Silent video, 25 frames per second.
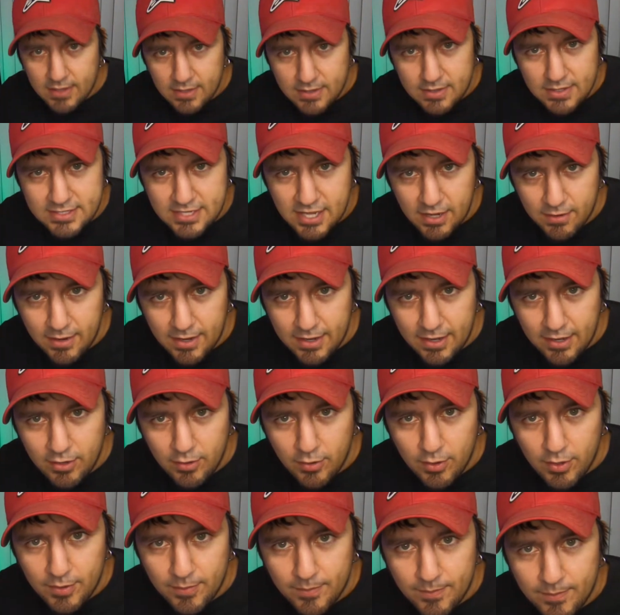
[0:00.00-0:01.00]
Let's get right into
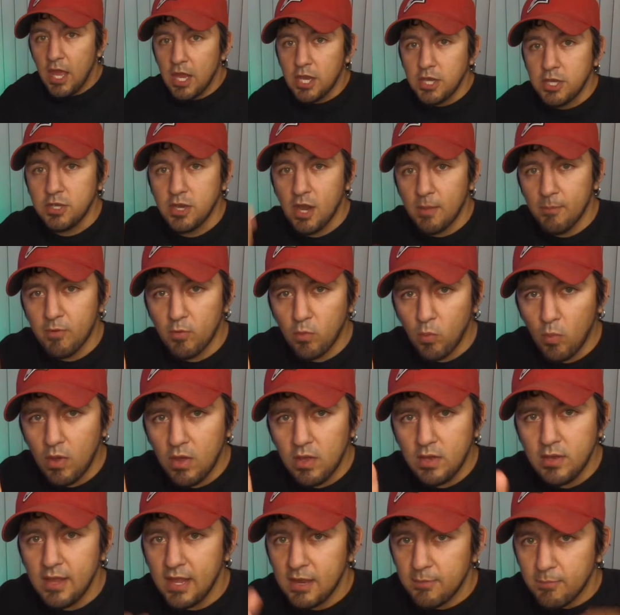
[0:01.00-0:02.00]
it. Number
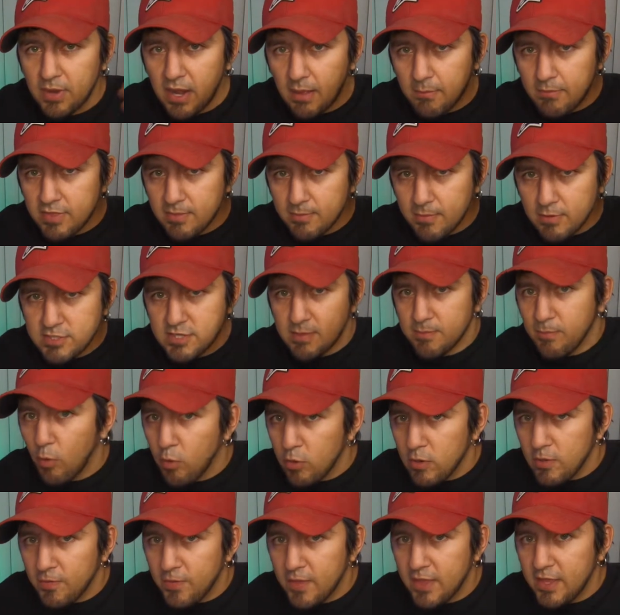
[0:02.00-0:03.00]
1, and probably the most
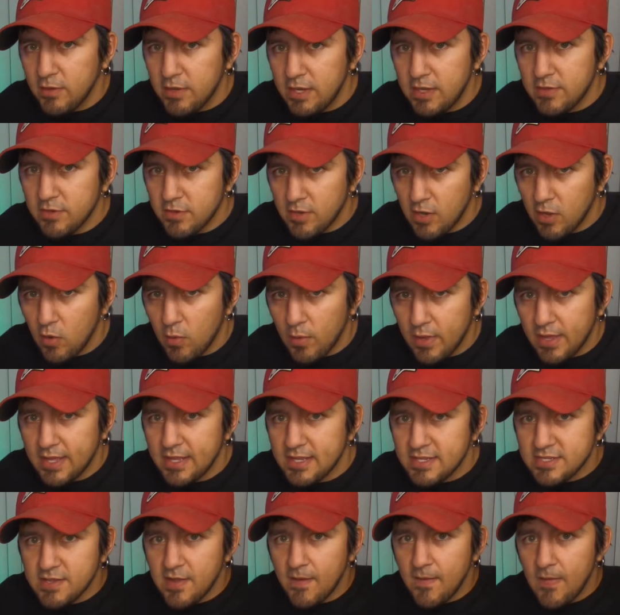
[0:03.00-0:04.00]
important thing you need to know,
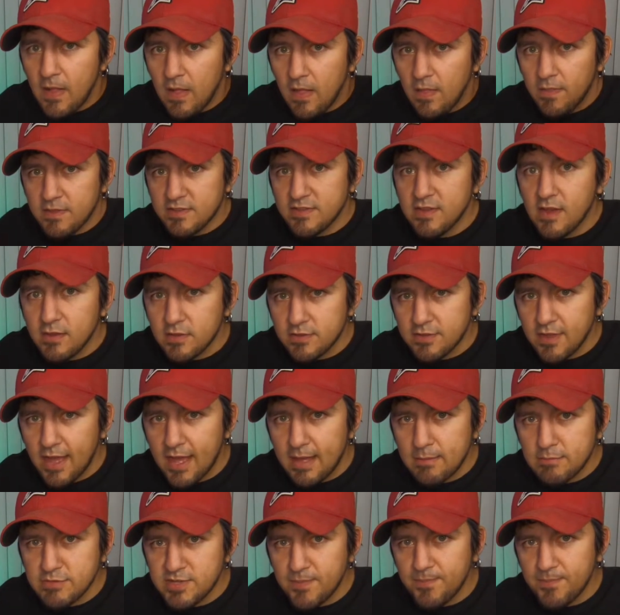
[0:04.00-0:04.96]
is the tunnel times.